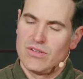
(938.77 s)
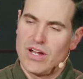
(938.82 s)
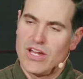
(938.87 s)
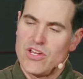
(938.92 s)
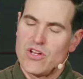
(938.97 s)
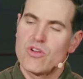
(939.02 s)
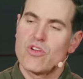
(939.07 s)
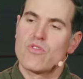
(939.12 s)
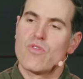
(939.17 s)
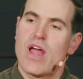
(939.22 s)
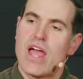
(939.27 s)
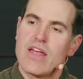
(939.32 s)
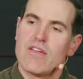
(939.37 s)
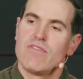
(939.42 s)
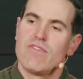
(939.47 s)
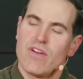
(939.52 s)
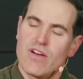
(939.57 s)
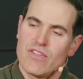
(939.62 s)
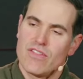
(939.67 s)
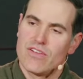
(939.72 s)
right? Your
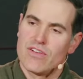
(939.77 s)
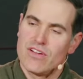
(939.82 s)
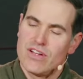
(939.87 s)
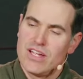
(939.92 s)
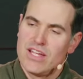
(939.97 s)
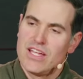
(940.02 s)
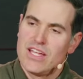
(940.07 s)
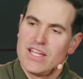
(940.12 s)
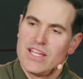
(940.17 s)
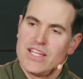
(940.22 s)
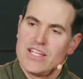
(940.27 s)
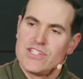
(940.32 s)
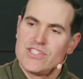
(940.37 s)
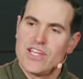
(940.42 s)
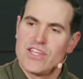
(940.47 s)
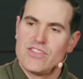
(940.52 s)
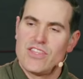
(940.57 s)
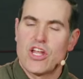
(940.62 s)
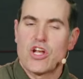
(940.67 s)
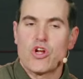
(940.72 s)
grandfather
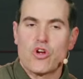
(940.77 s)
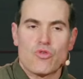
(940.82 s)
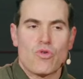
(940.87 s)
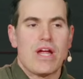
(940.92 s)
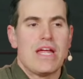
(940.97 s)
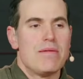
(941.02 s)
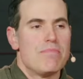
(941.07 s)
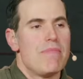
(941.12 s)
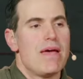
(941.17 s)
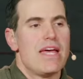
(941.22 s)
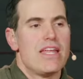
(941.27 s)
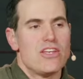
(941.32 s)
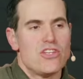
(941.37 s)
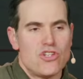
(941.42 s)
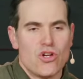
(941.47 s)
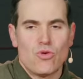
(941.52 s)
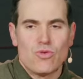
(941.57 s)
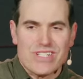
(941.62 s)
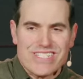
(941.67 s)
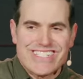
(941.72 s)
said that great men
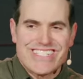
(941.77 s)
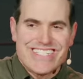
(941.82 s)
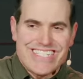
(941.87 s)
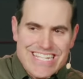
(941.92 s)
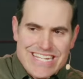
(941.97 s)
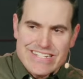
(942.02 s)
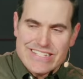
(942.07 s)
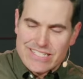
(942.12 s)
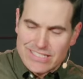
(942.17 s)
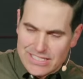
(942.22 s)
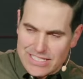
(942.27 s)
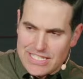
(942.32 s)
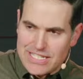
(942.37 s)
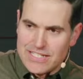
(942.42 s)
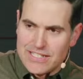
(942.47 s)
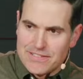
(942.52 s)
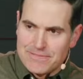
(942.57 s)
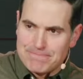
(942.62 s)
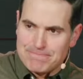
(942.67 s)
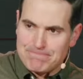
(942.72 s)
don't seek to
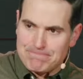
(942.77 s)
lead